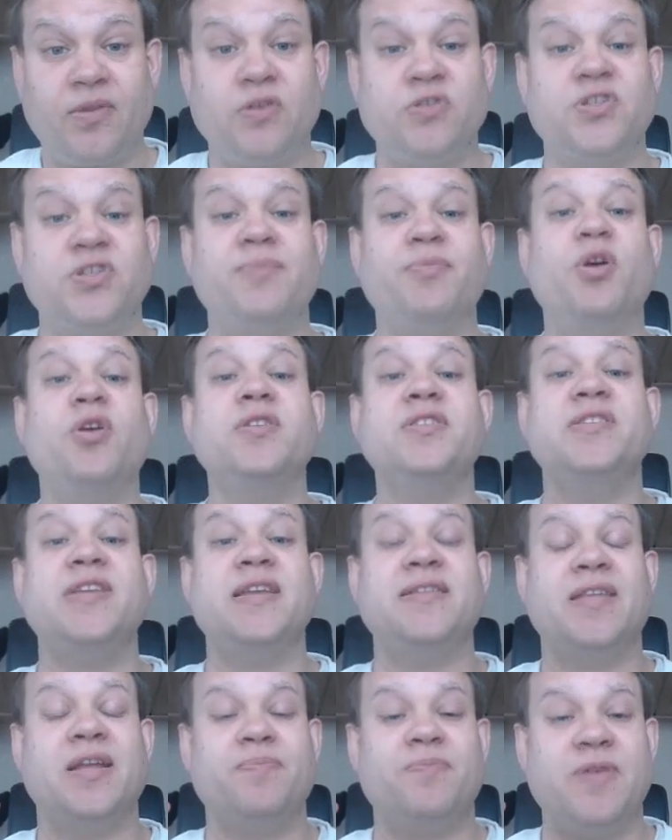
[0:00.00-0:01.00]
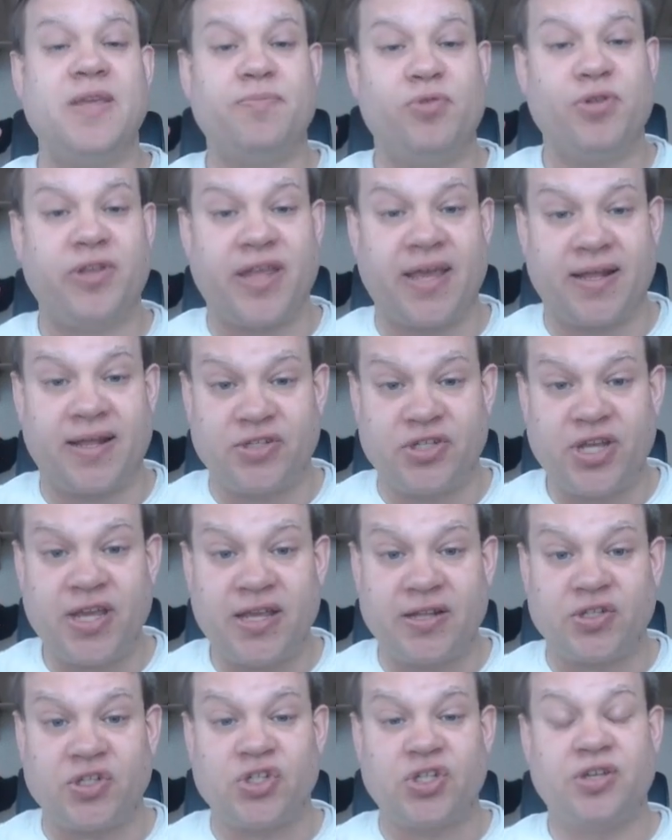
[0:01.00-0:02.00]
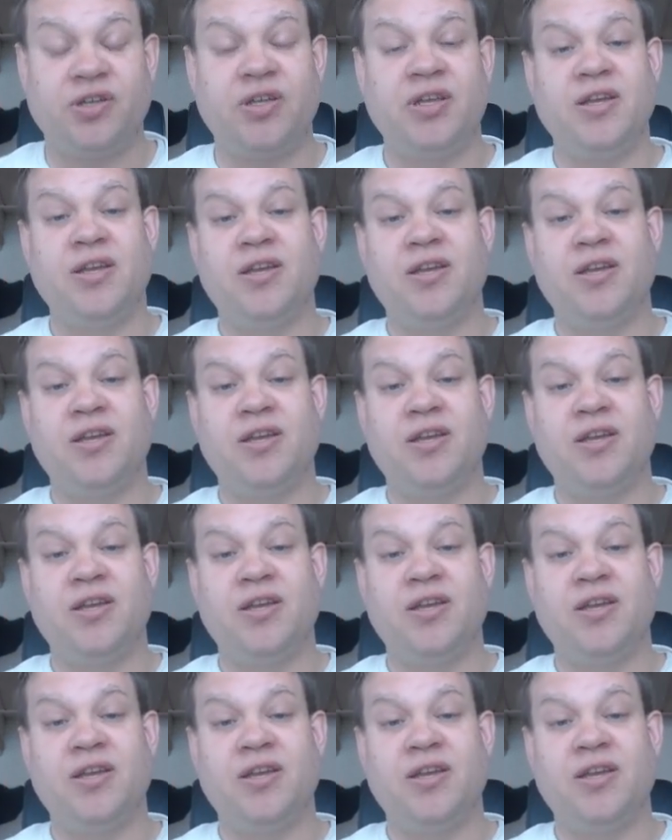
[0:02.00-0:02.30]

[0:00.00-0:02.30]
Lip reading: So I'm not saying that people can't change,